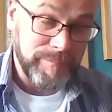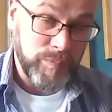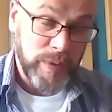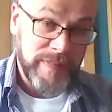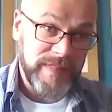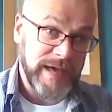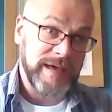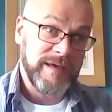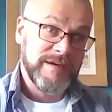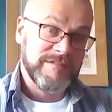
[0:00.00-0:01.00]
when
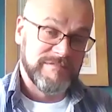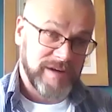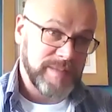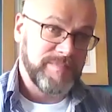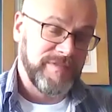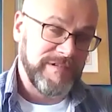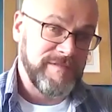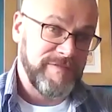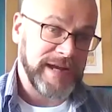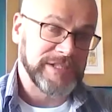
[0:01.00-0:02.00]
they're ripe for
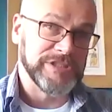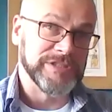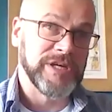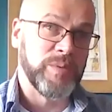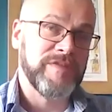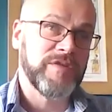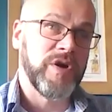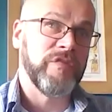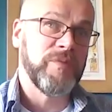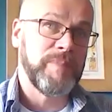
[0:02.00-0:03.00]
infection. So we've
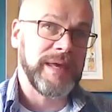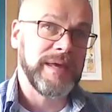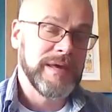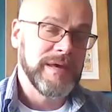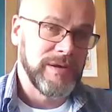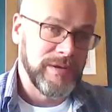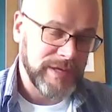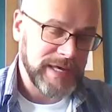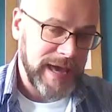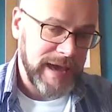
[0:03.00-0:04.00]
got to be
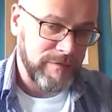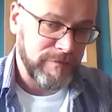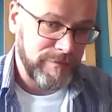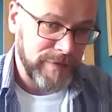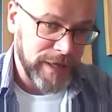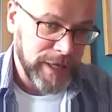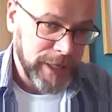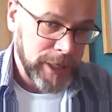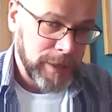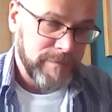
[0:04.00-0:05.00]
looking out for
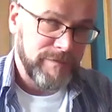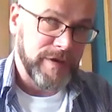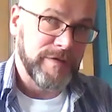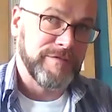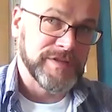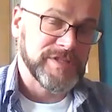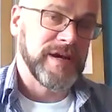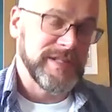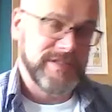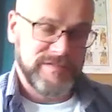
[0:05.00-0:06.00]

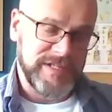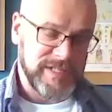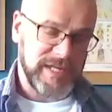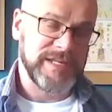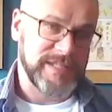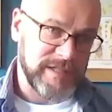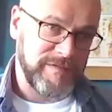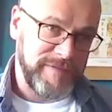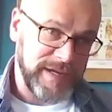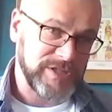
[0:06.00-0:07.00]
signs of disease in the
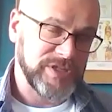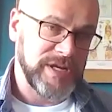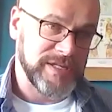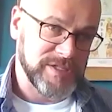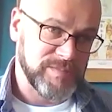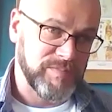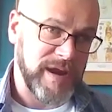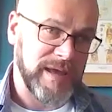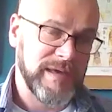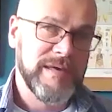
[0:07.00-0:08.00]
fish in
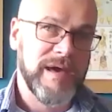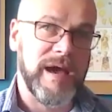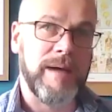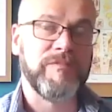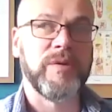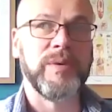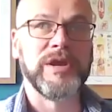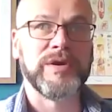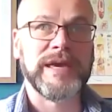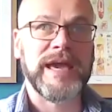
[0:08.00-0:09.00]
spring. So we're
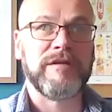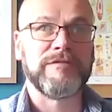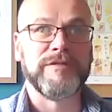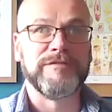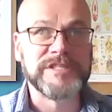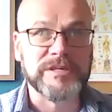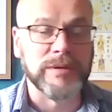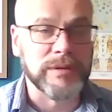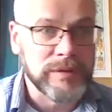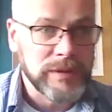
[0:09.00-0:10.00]
looking out for visible